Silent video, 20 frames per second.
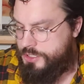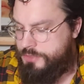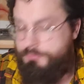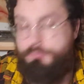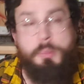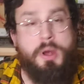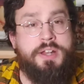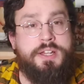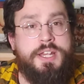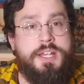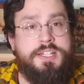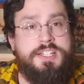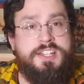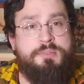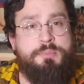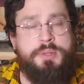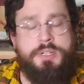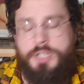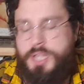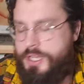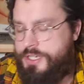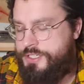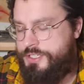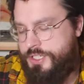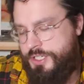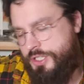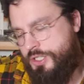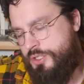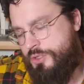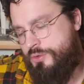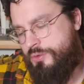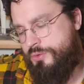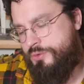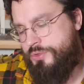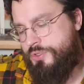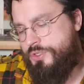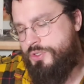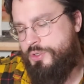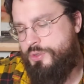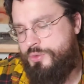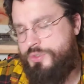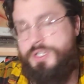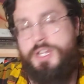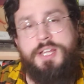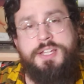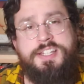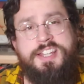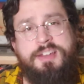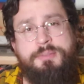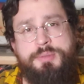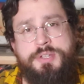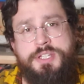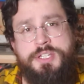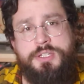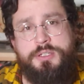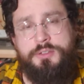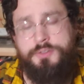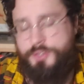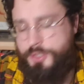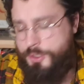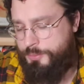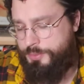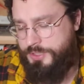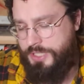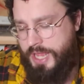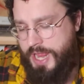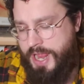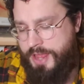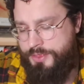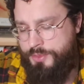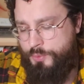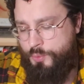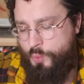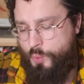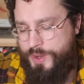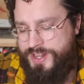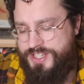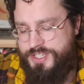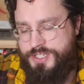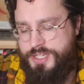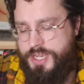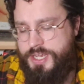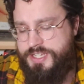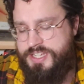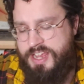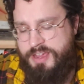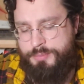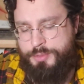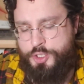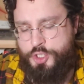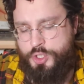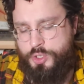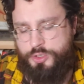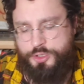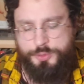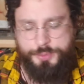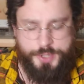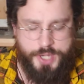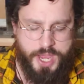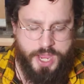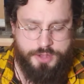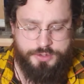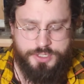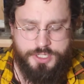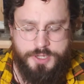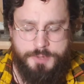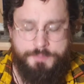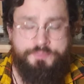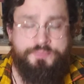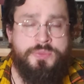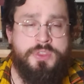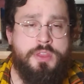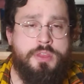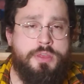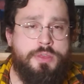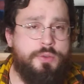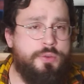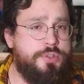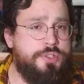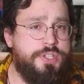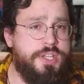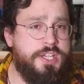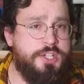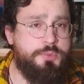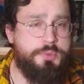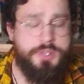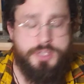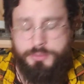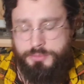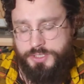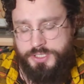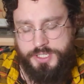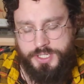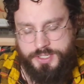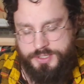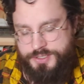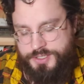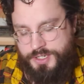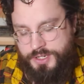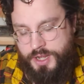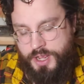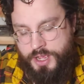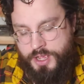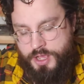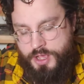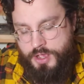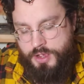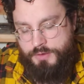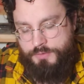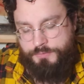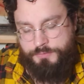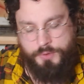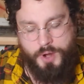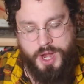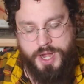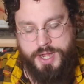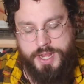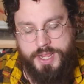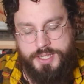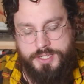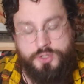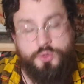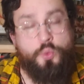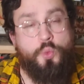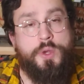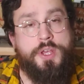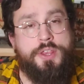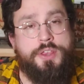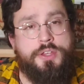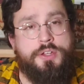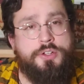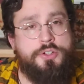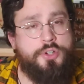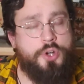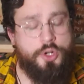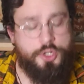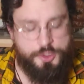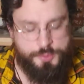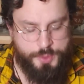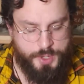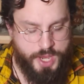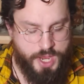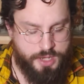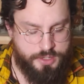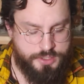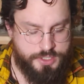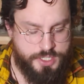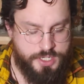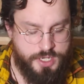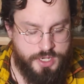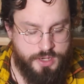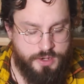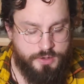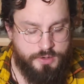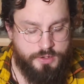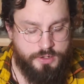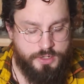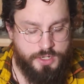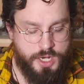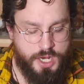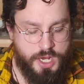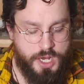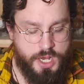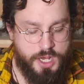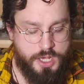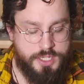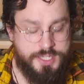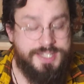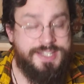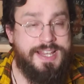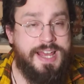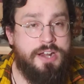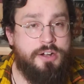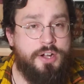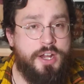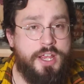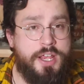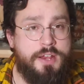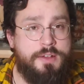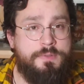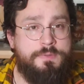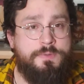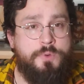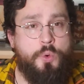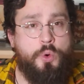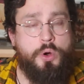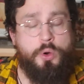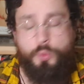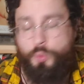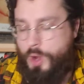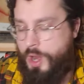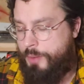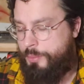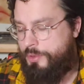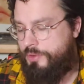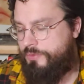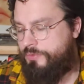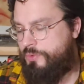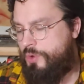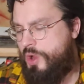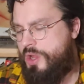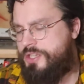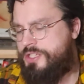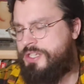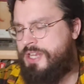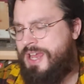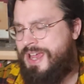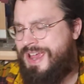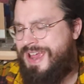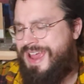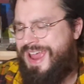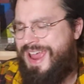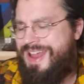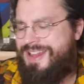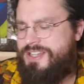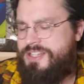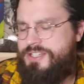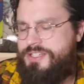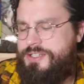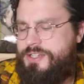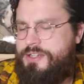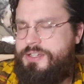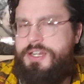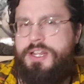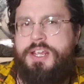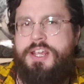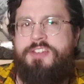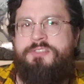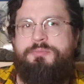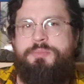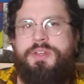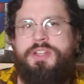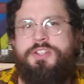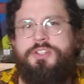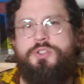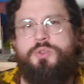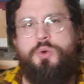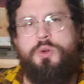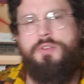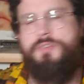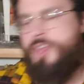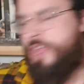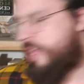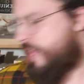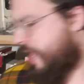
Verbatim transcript: Mondays have been Langston Hughes. Tuesdays have been Sylvia Plath. Wednesdays have been Charles Bukowski. Thursdays with Emily Dickinson. Fridays with Charles Bukowski. Uh, Saturday for Robert Frost, and Sunday have been sort of a